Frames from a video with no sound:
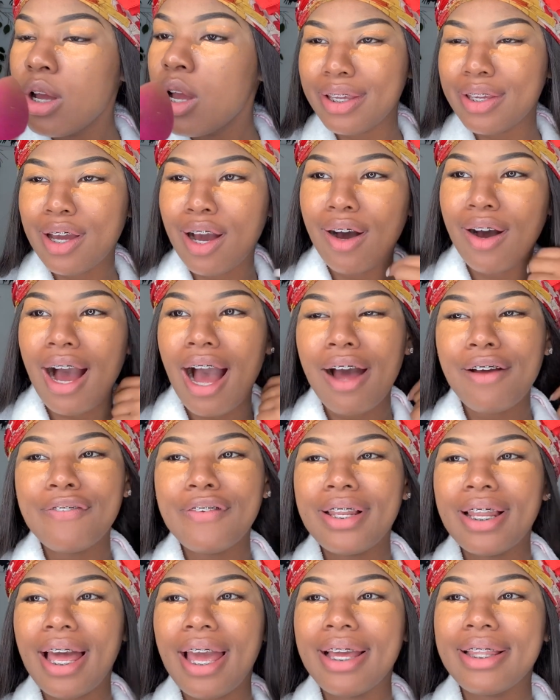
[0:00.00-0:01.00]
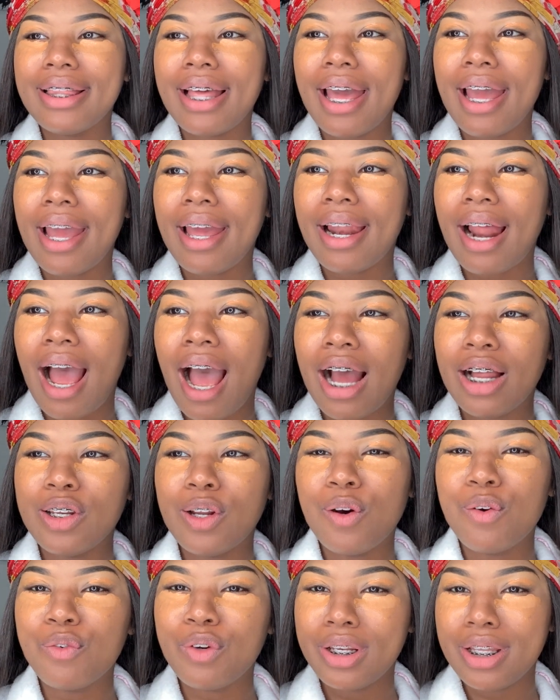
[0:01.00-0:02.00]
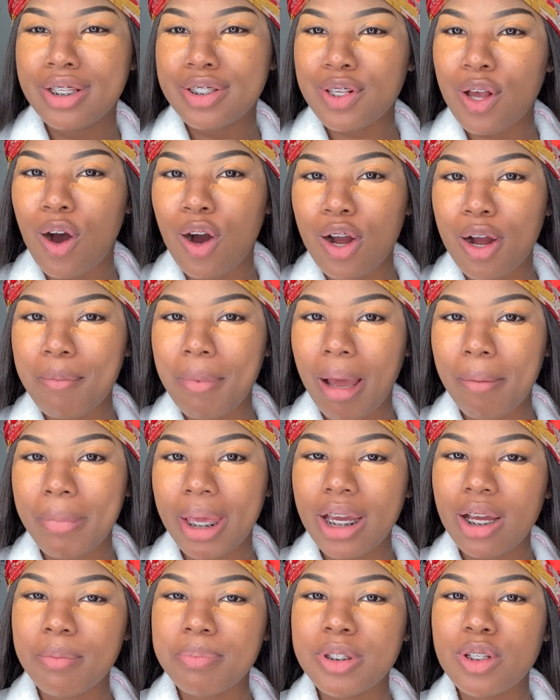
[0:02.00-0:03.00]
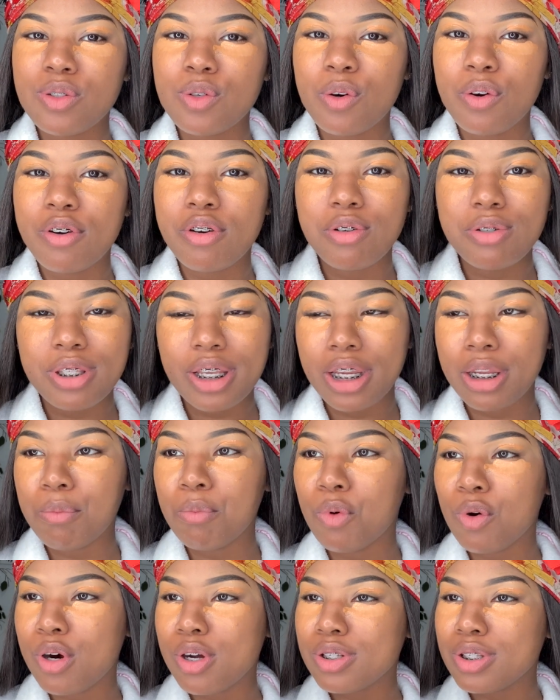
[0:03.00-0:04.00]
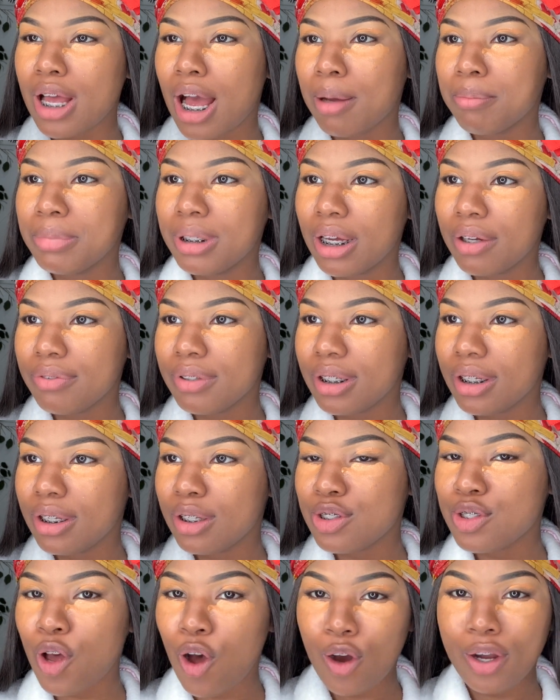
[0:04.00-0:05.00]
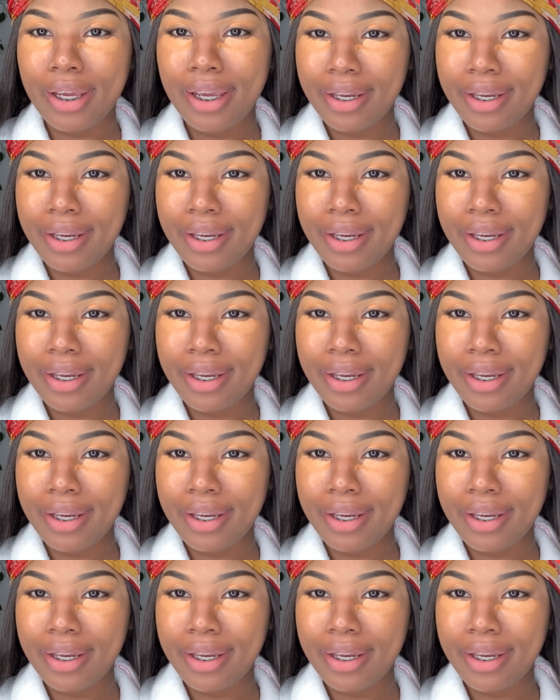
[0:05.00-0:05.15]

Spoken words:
Y'all, I feel like that I don't really talk on my makeup tutorials anymore, so I'm definitely talking